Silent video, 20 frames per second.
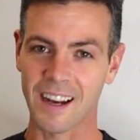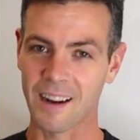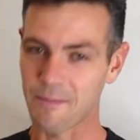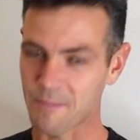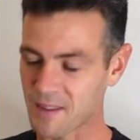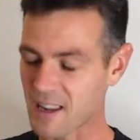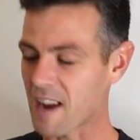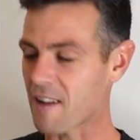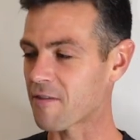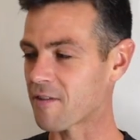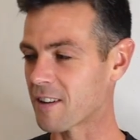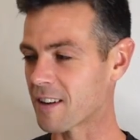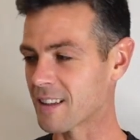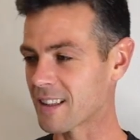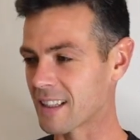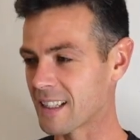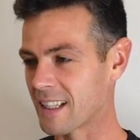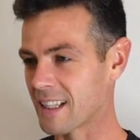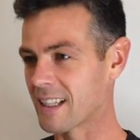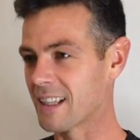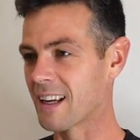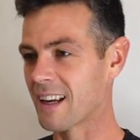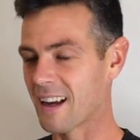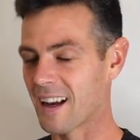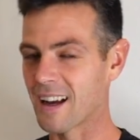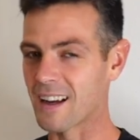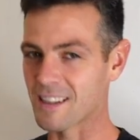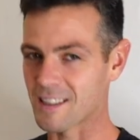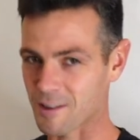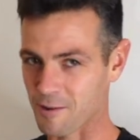I'm definitely
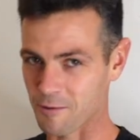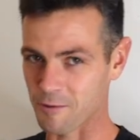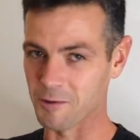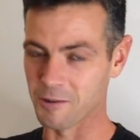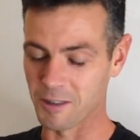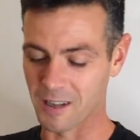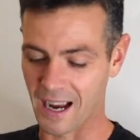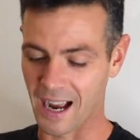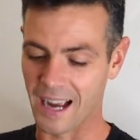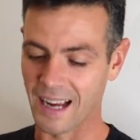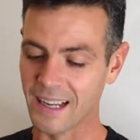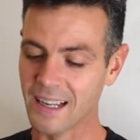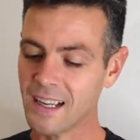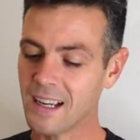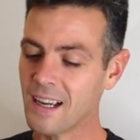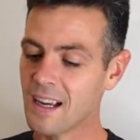a screw guy.